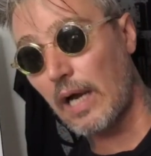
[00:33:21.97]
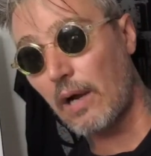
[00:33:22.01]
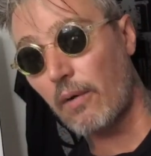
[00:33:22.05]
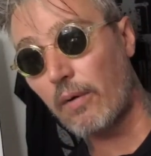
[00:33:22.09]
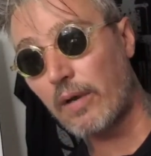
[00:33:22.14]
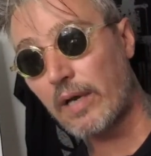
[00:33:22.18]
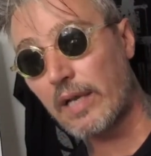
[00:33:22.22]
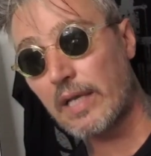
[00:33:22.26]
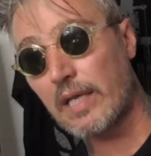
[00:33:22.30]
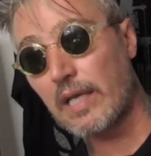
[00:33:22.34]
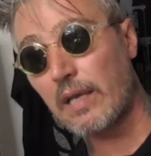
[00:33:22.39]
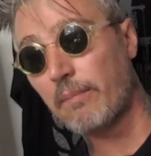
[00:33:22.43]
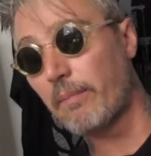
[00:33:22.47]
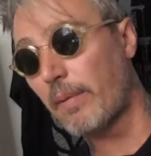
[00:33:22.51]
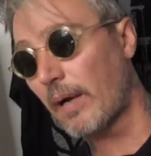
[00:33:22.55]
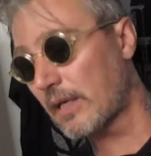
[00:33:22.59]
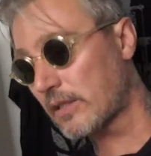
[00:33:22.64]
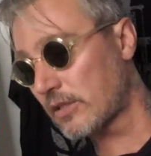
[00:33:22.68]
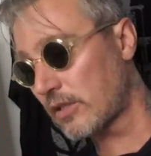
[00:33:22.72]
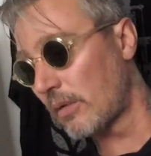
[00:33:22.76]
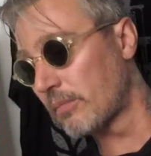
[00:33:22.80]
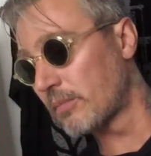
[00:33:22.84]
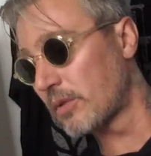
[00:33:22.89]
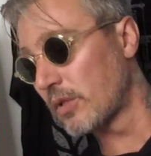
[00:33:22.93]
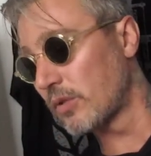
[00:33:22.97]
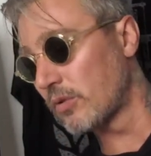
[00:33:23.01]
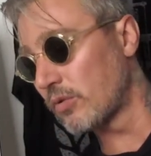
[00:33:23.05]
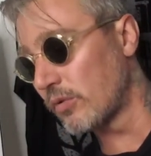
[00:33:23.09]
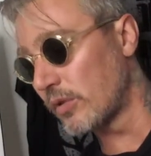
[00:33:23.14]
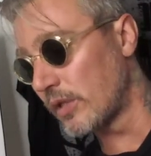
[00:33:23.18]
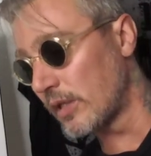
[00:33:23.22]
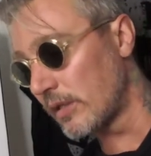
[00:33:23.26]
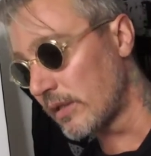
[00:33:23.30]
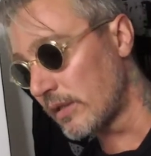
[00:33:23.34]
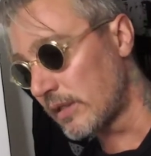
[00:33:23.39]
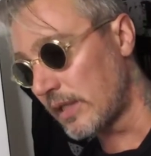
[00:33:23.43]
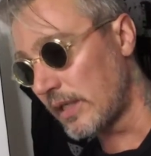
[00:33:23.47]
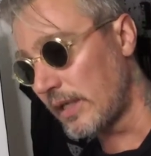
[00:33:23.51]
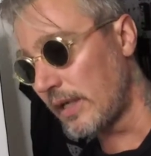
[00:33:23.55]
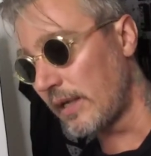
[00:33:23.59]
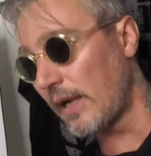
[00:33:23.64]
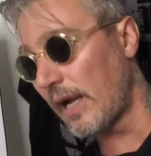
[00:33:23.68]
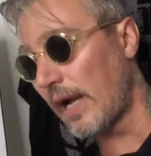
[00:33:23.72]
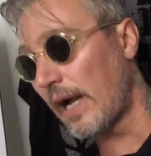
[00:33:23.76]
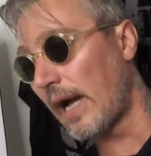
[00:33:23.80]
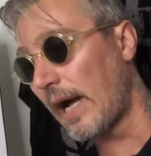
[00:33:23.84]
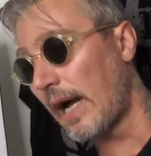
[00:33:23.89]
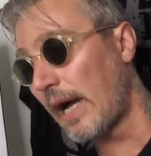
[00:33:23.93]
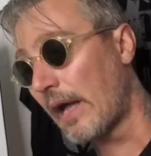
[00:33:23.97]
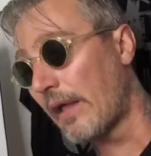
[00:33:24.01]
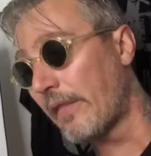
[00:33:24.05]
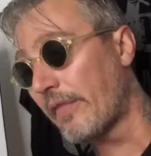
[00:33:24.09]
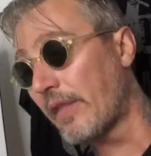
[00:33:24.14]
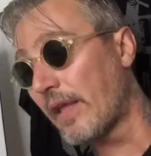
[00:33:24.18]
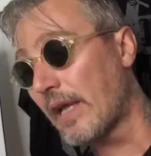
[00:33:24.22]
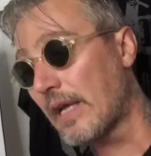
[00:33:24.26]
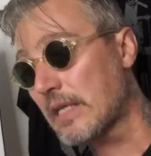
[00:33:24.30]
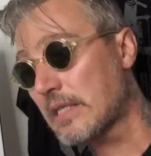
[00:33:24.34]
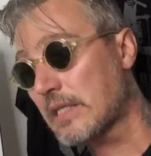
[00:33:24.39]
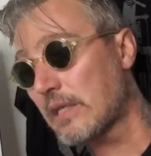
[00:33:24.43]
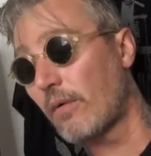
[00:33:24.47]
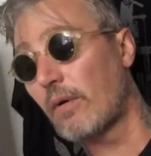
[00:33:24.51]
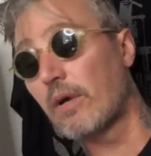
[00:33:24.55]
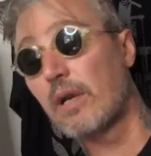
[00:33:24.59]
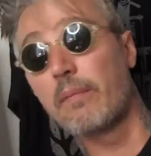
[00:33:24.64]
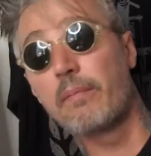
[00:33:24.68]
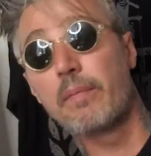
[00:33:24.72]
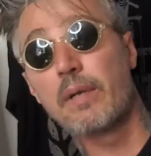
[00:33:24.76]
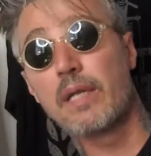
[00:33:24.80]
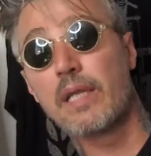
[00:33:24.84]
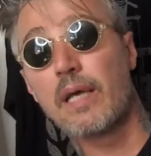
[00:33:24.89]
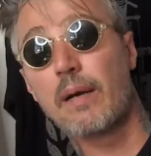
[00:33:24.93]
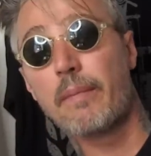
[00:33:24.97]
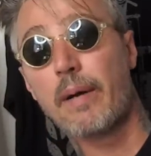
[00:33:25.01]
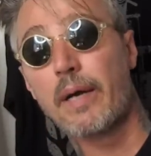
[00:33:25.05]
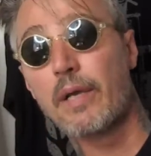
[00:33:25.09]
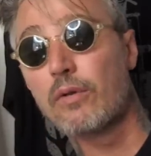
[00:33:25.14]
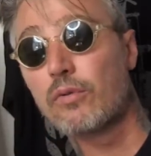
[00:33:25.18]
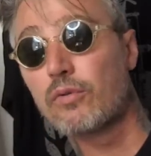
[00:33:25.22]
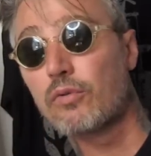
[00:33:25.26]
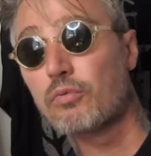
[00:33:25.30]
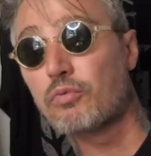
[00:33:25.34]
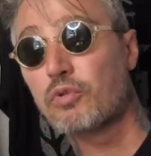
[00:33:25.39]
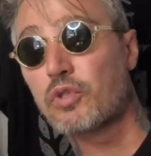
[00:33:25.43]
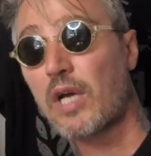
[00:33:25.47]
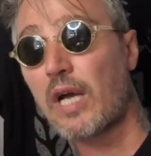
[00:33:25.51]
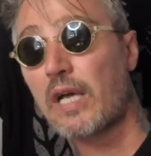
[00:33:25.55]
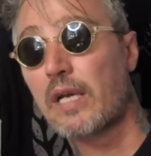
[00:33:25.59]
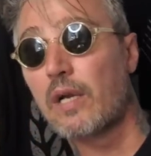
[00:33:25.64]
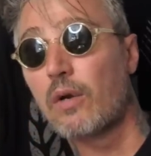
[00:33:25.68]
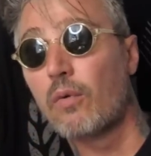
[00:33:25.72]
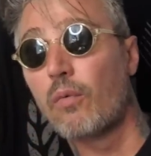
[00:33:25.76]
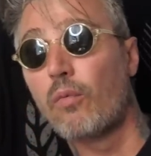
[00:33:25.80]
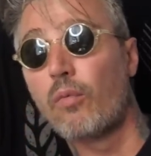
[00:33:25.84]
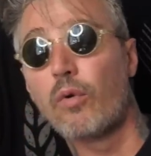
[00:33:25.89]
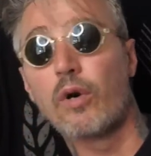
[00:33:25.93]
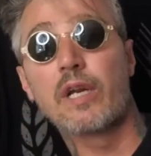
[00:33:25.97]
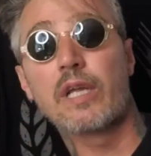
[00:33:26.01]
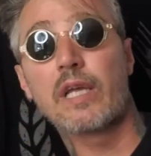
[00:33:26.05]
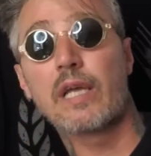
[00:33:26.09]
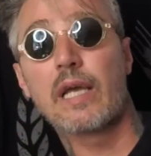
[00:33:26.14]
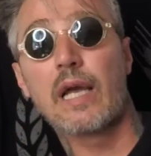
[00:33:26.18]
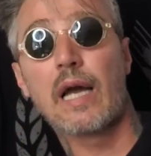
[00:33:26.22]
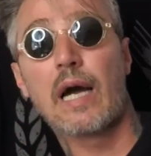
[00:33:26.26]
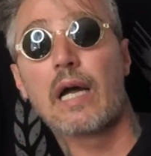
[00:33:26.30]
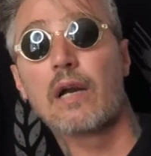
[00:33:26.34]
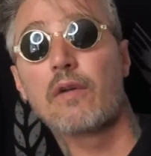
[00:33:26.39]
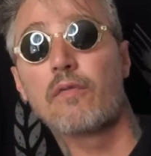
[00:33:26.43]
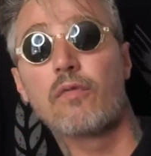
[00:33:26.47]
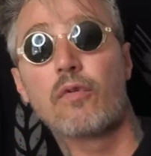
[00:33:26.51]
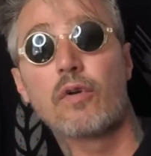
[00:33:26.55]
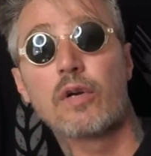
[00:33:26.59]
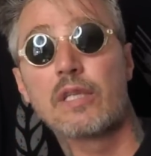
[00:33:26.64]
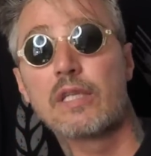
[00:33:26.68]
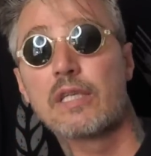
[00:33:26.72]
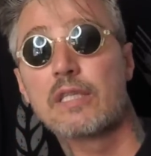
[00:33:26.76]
I want to give back something to the thing, and yes, I want to build up my YouTube channel, working hard for it.